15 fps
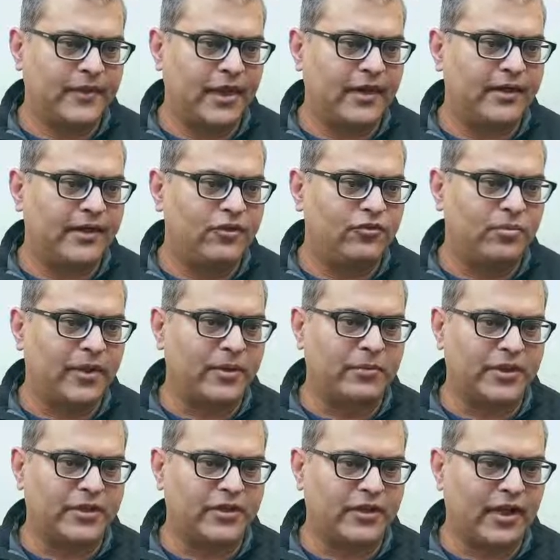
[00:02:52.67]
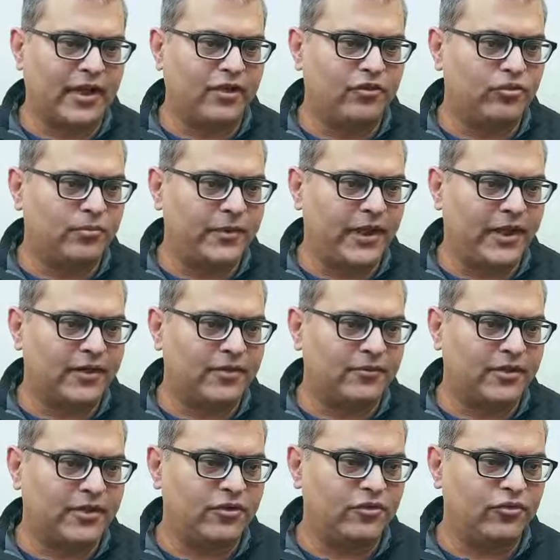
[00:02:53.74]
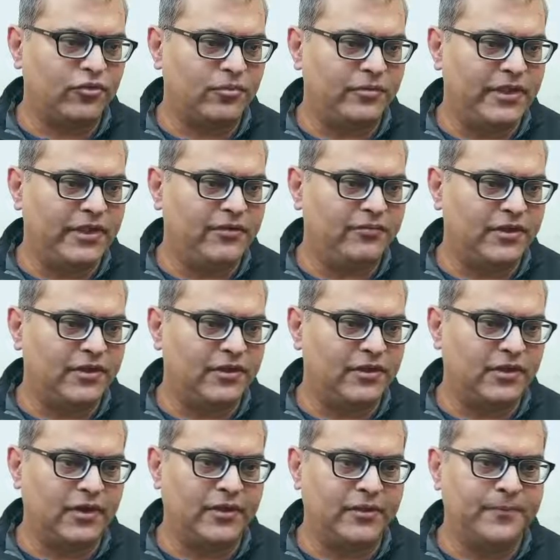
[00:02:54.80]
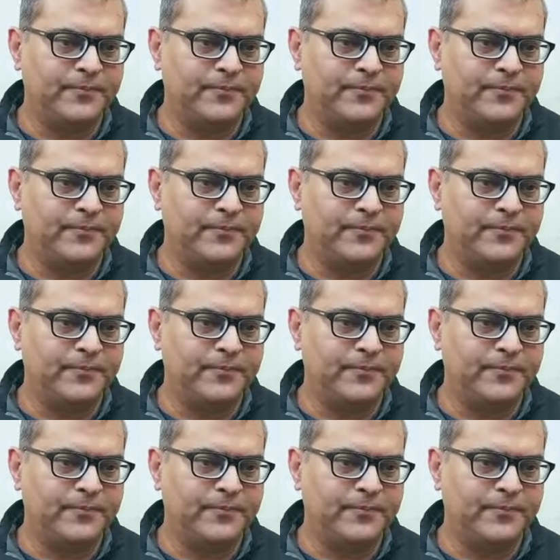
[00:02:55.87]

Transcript: at least one method has to be activated. So we will